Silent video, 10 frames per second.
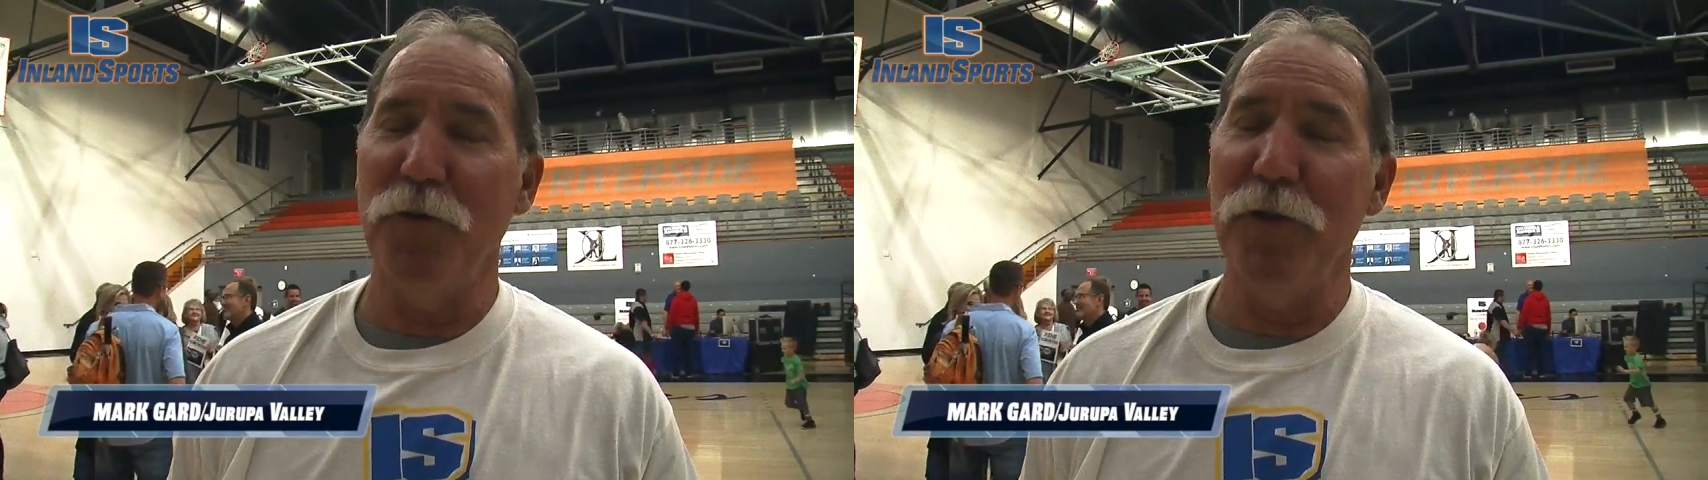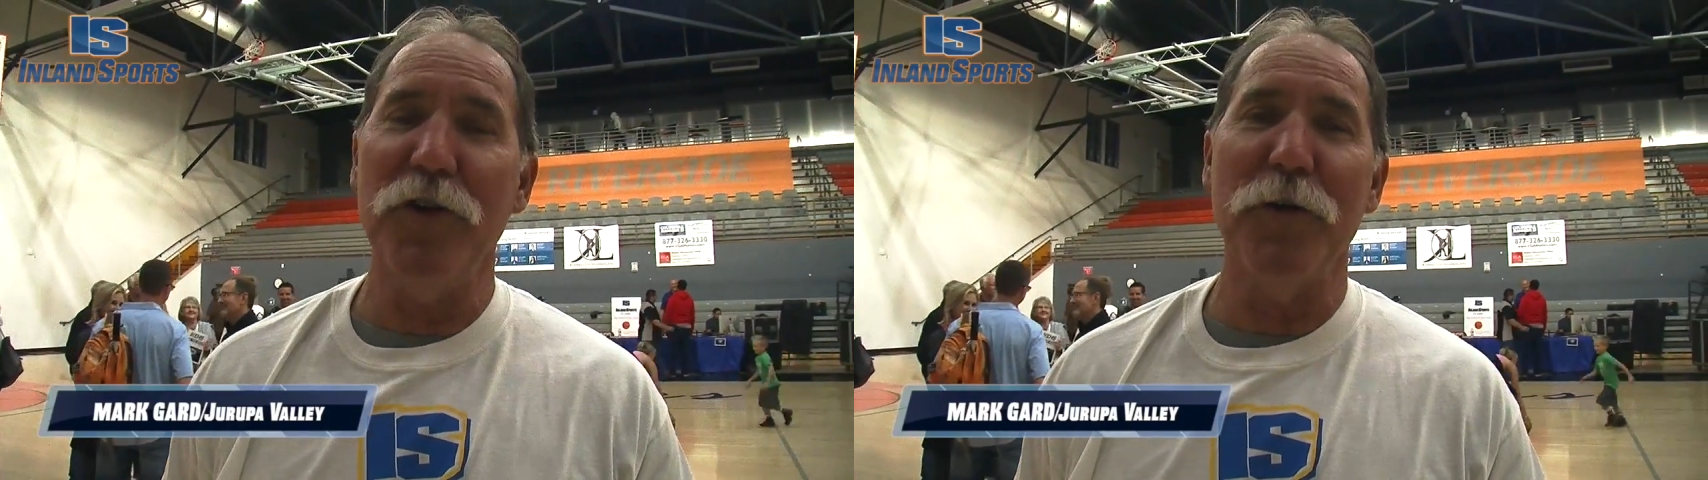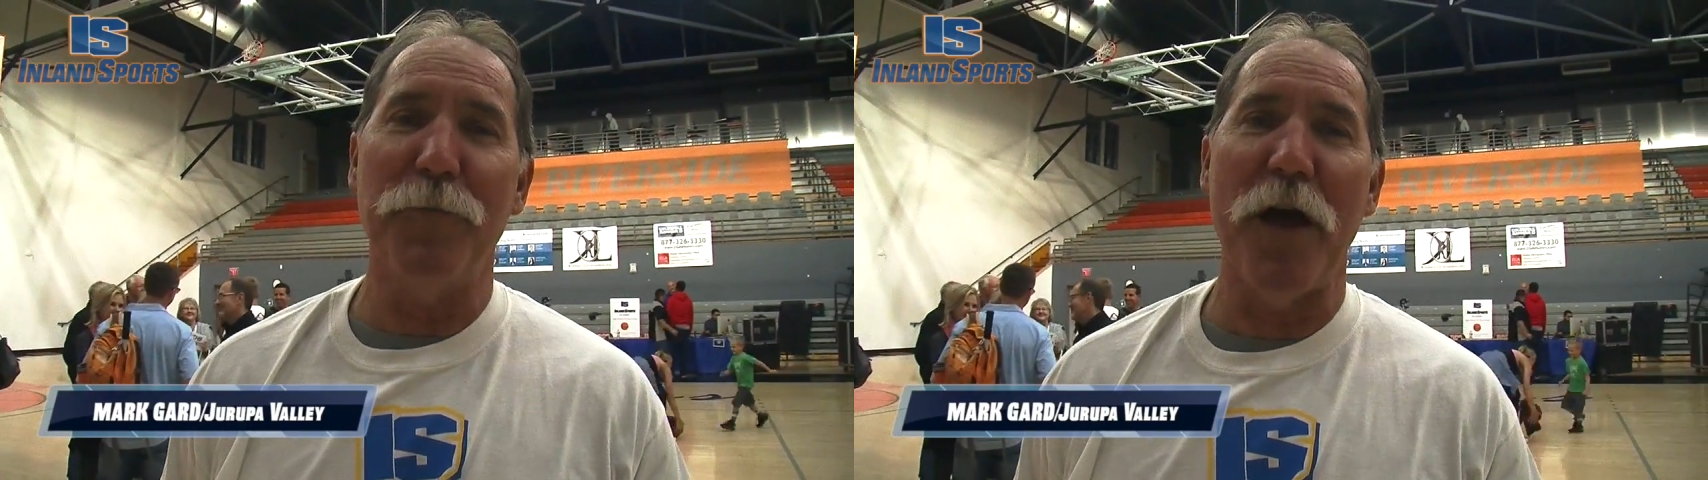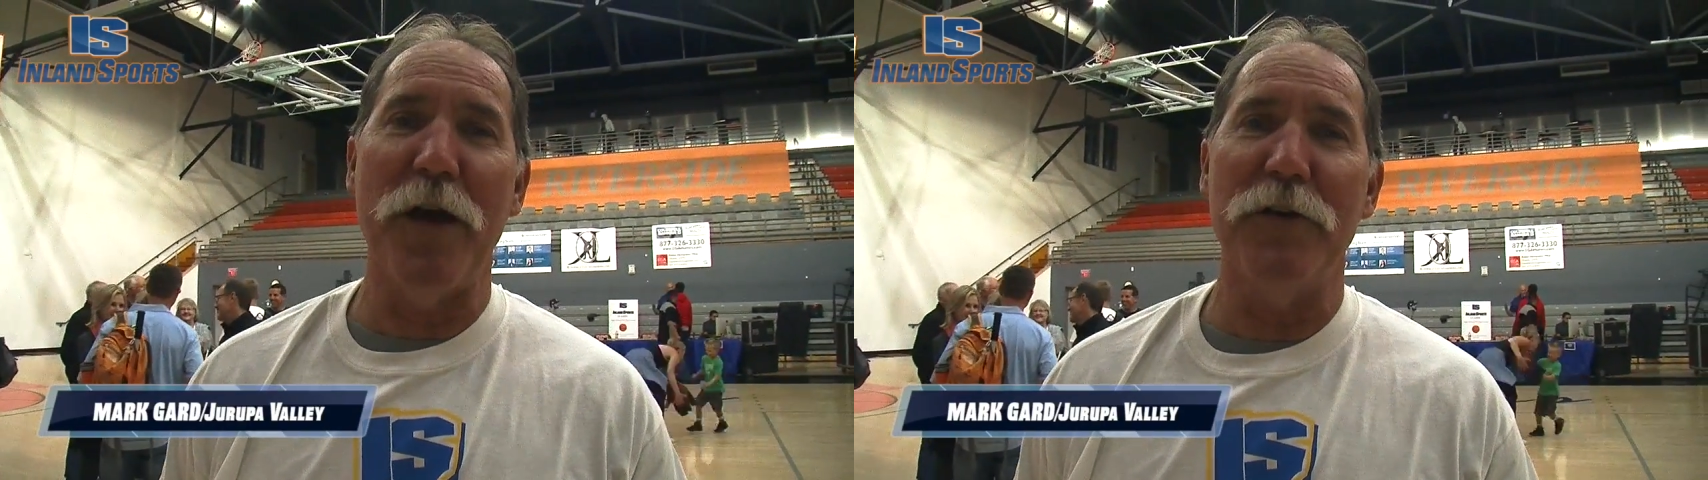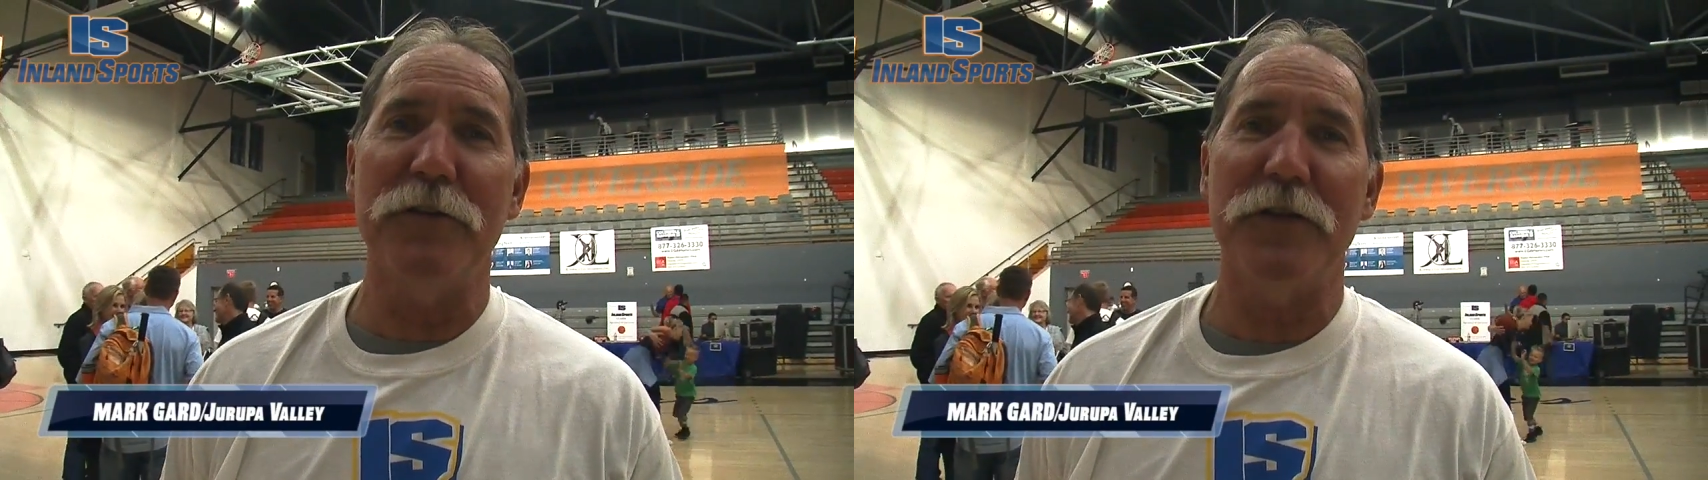really good
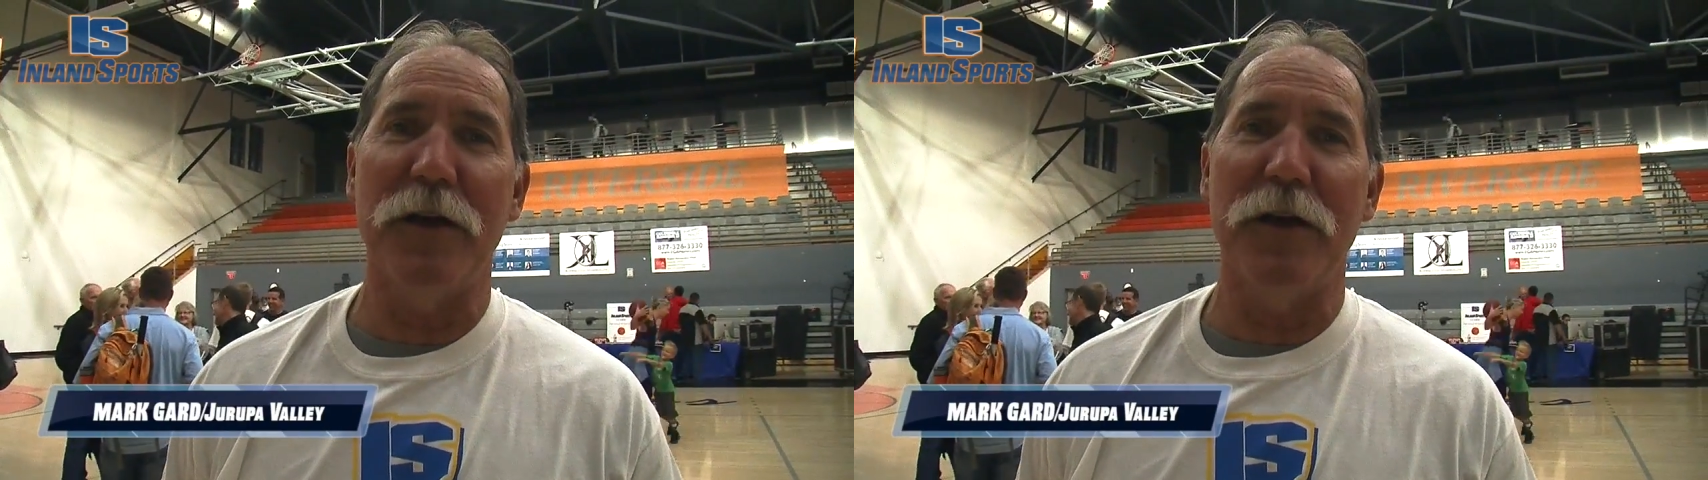players.